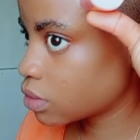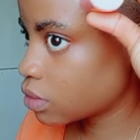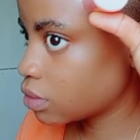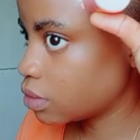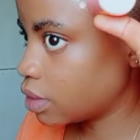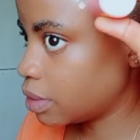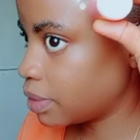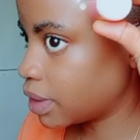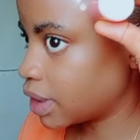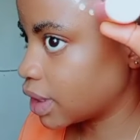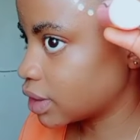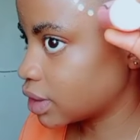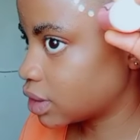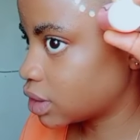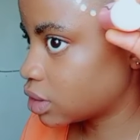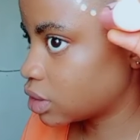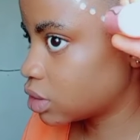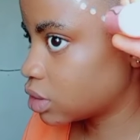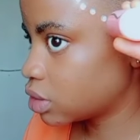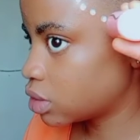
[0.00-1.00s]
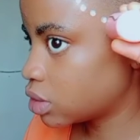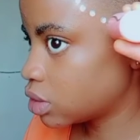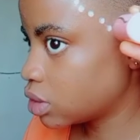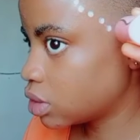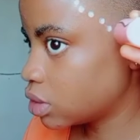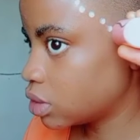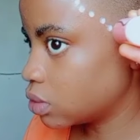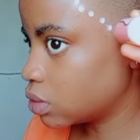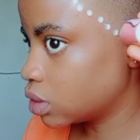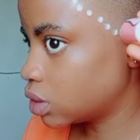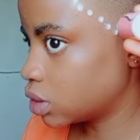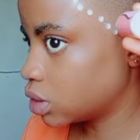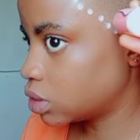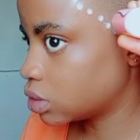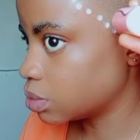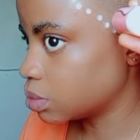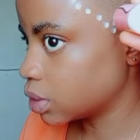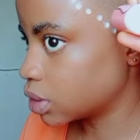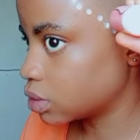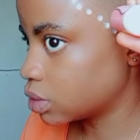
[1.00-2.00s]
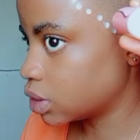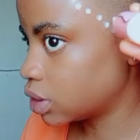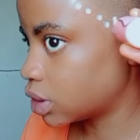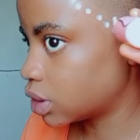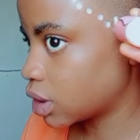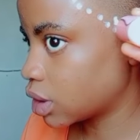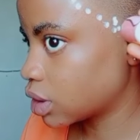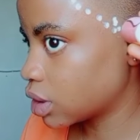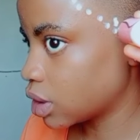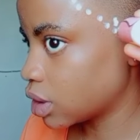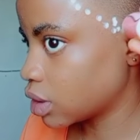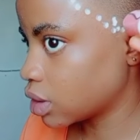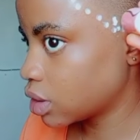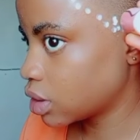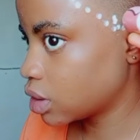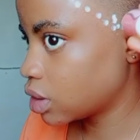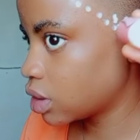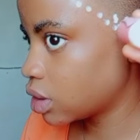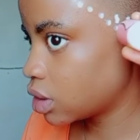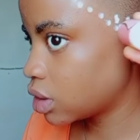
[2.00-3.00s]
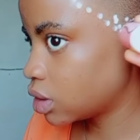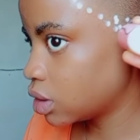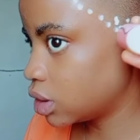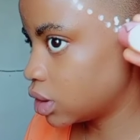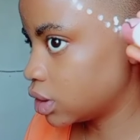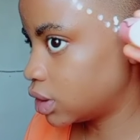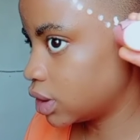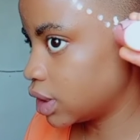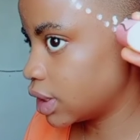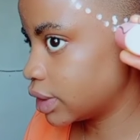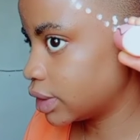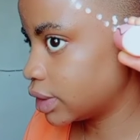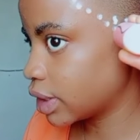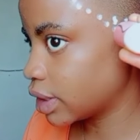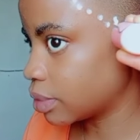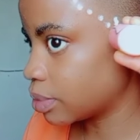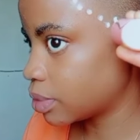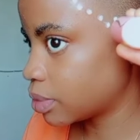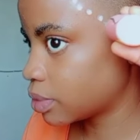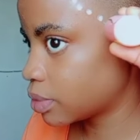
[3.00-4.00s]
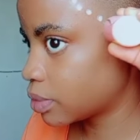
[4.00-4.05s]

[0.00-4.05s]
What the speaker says: Remember that you want it to be crystal clear. This ear tab,